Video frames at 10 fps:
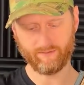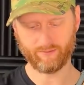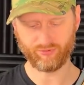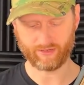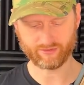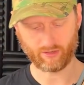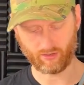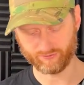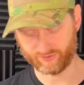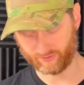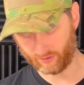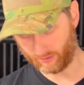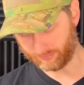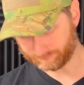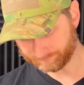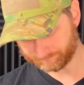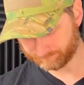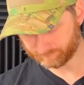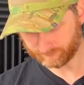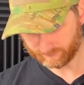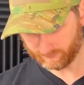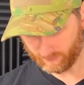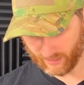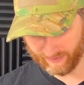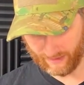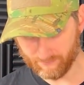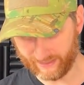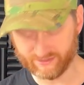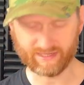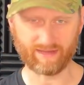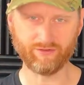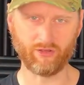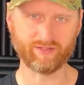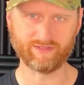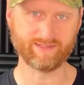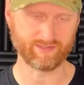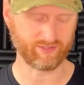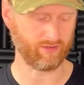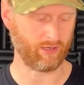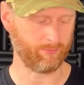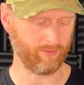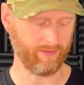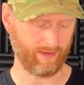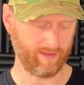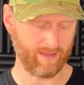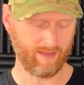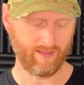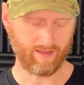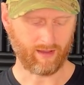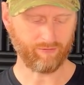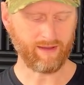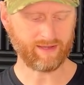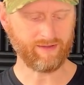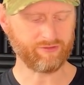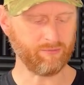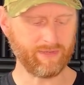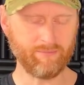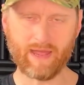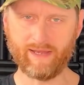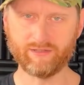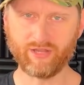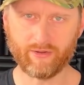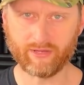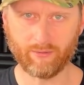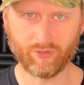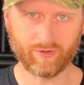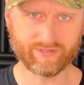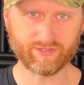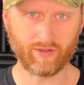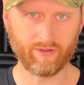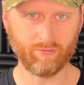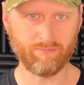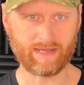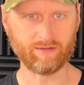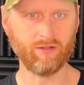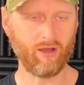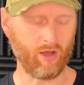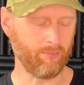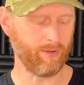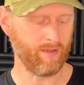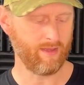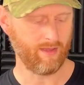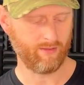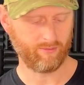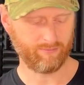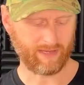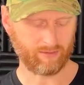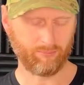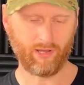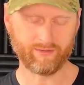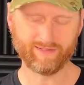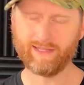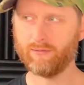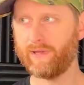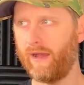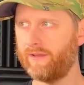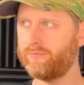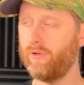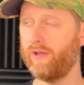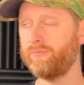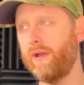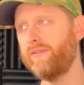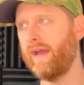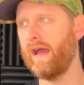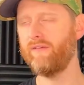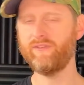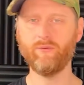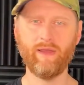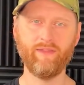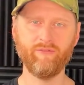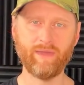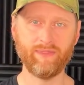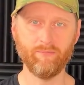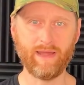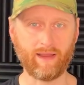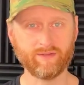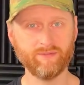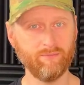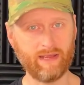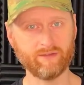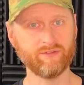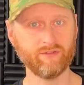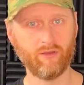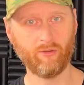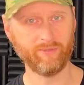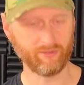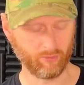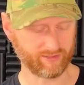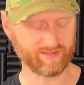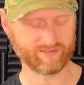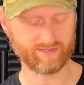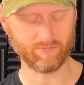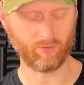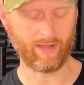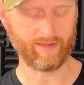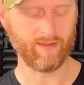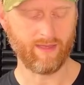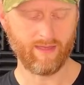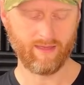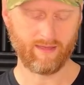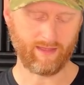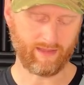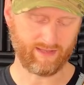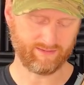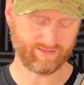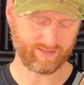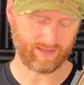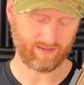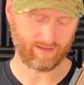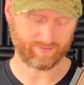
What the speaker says: the pressure onto the hop. And that means you get a nice consistent hop on there. I reckon if somebody made a Toyko Marui style metal hop with metal parts, a little bit I suppose they have in the way they've made the Max. The Max hop unit works in a similar way. And I